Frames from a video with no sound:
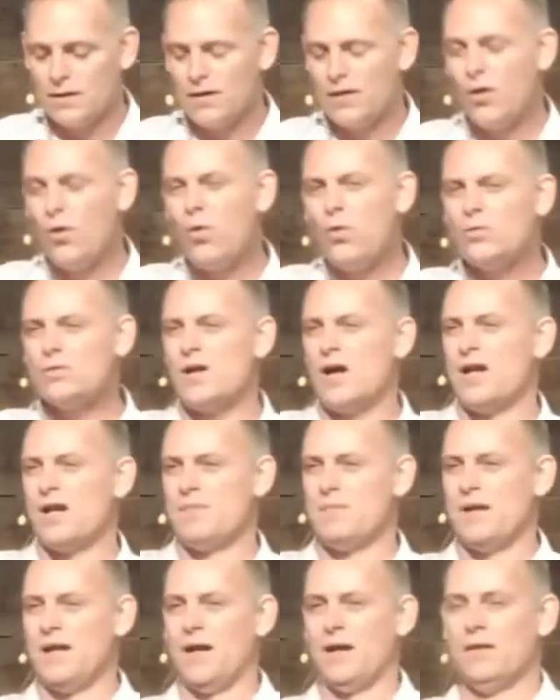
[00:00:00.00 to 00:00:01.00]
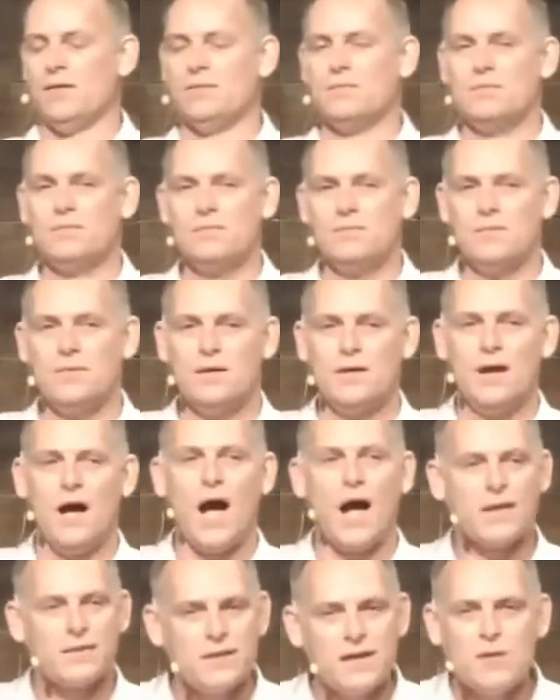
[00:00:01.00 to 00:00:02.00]
hold on a minute.
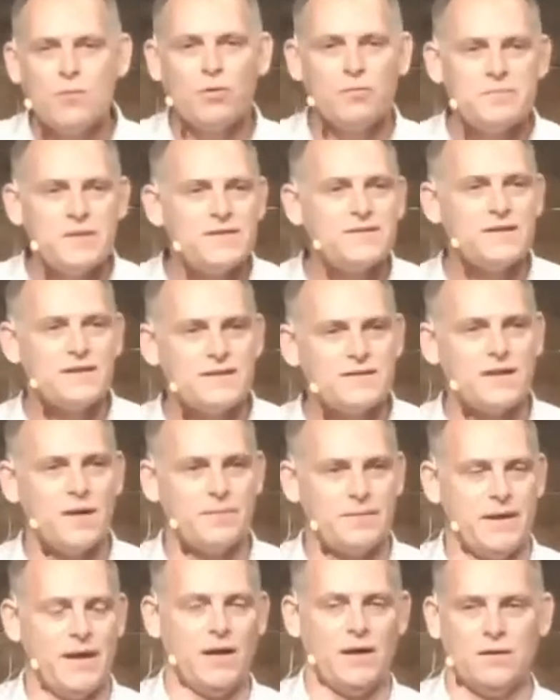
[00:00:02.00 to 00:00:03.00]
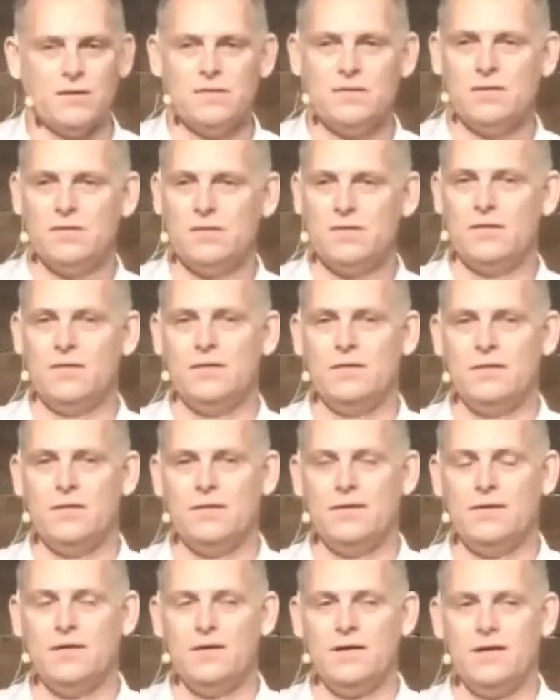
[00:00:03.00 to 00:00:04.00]
I think we're missing something.
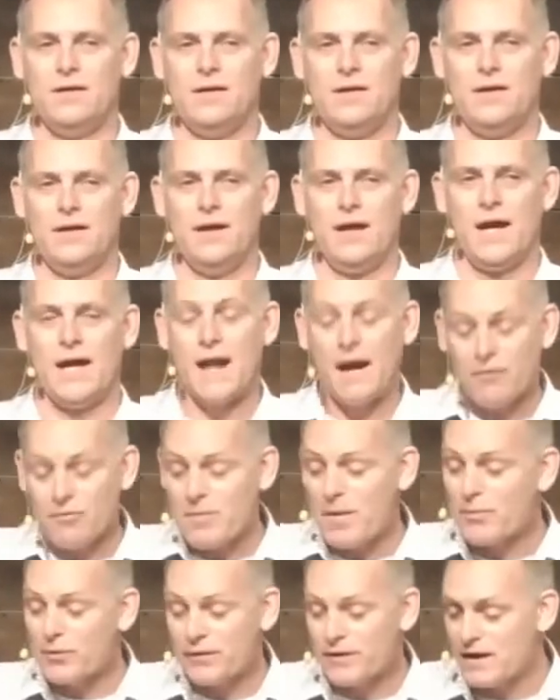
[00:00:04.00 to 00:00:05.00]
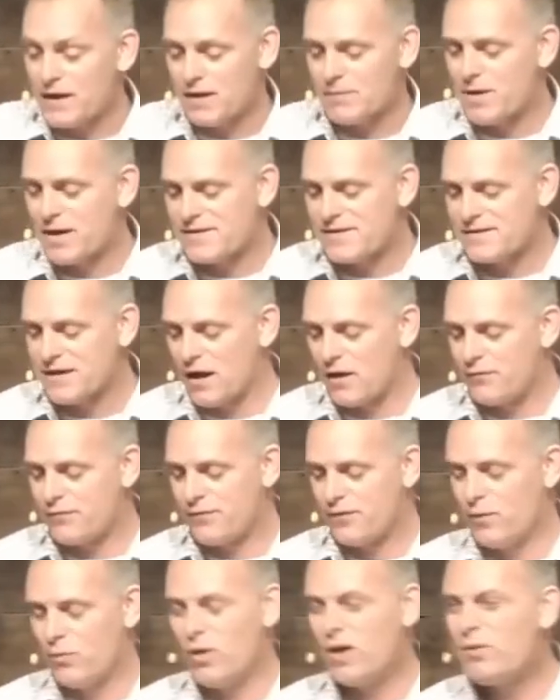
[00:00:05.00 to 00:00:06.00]
And I remember thinking to myself,
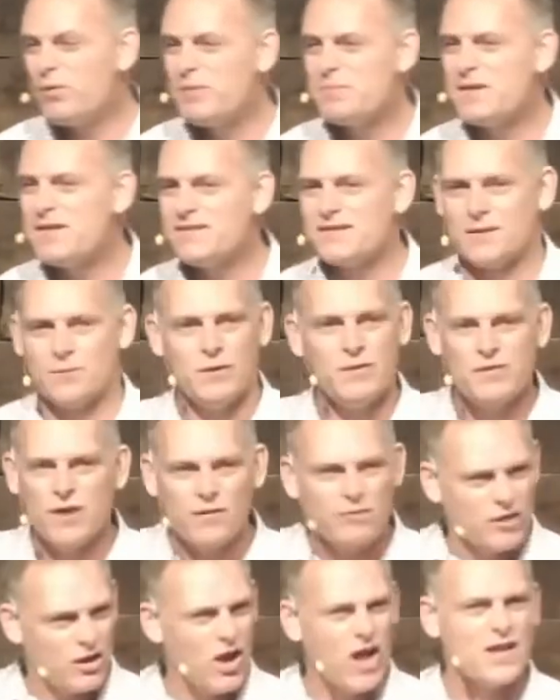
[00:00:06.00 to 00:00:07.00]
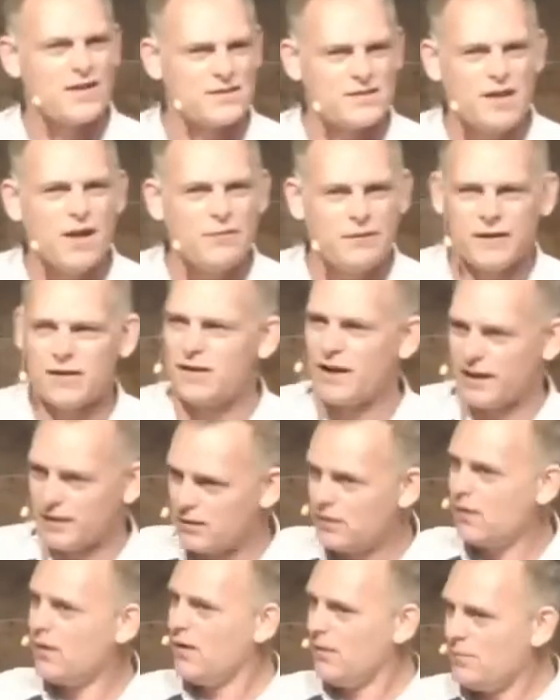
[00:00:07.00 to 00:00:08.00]
what are we missing? We've covered a lot of stuff here. Like,
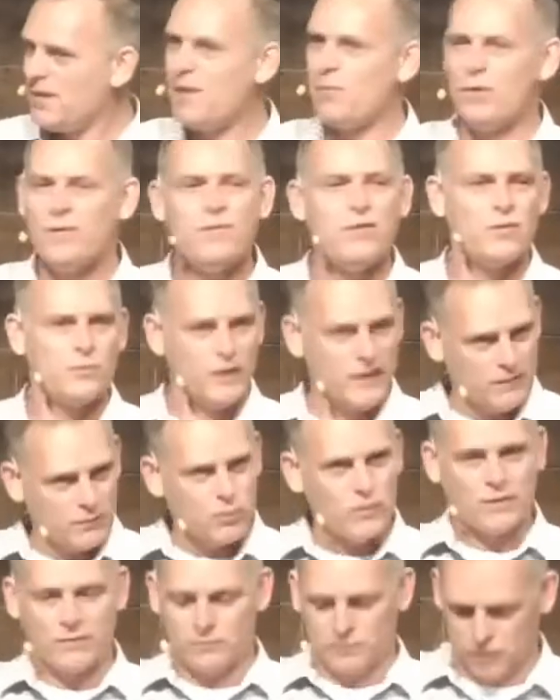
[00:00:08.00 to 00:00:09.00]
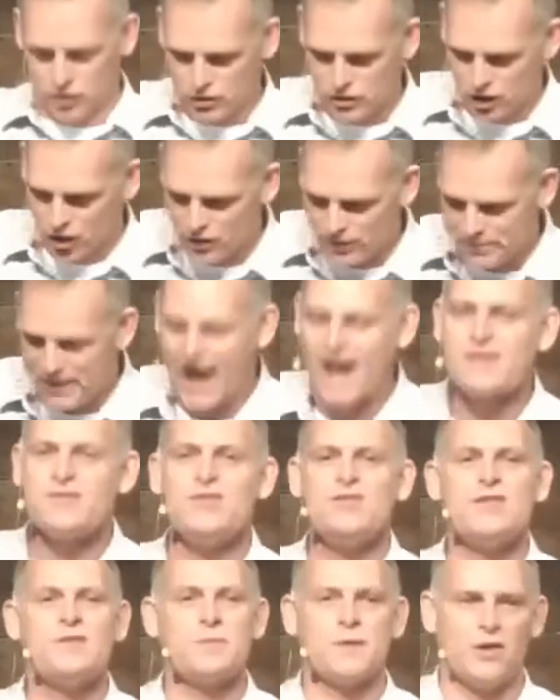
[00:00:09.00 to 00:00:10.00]
man, we look at all the
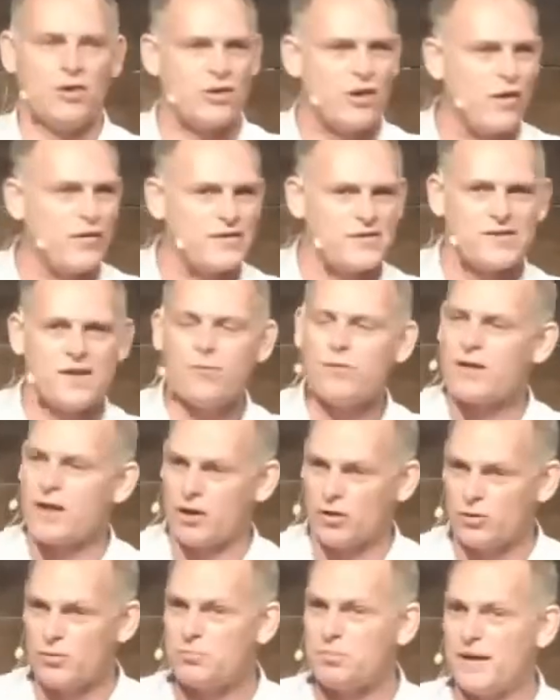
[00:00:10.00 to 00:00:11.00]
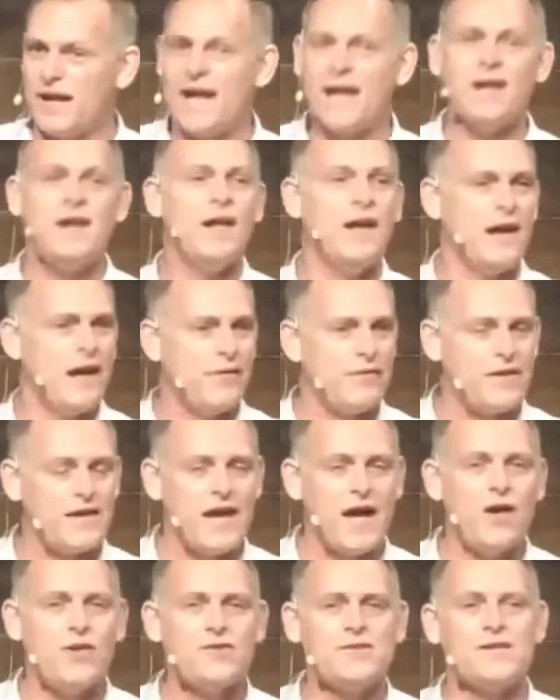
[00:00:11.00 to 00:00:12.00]
passages, we look at all this stuff, we got a good plan, everything
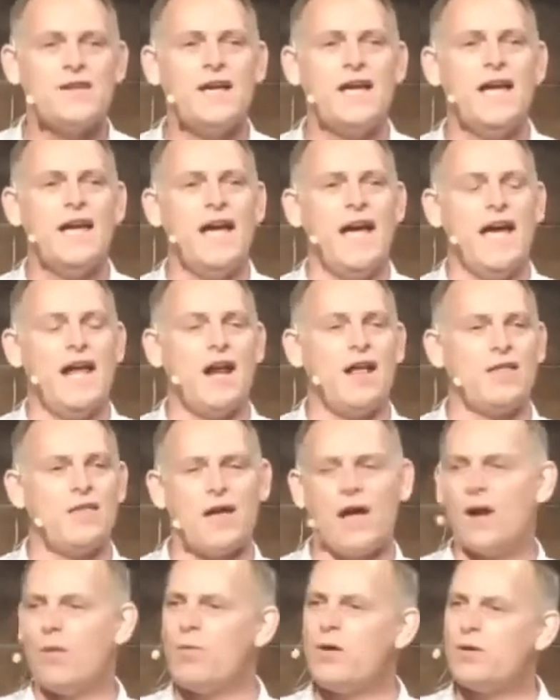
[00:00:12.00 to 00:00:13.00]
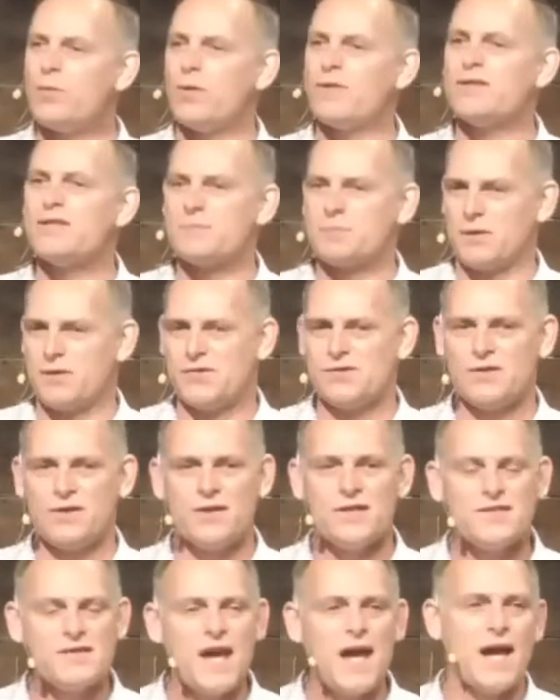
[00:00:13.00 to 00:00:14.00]
else. And I thought, I wonder what this person's going
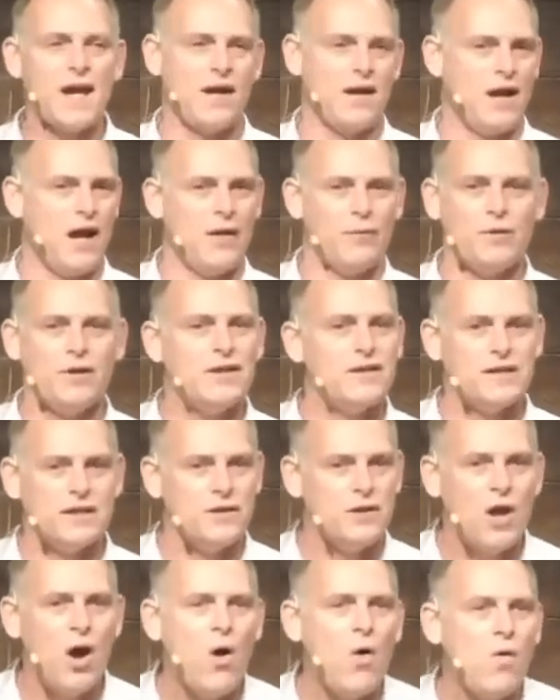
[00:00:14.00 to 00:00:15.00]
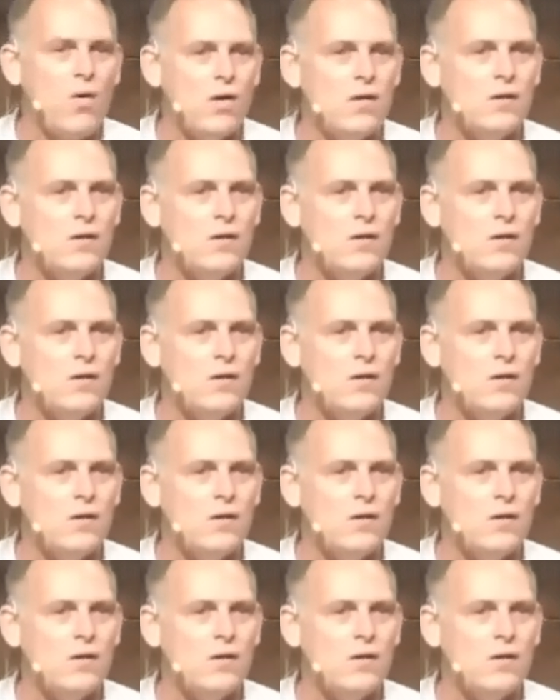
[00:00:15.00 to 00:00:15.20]
to say. I really didn't know.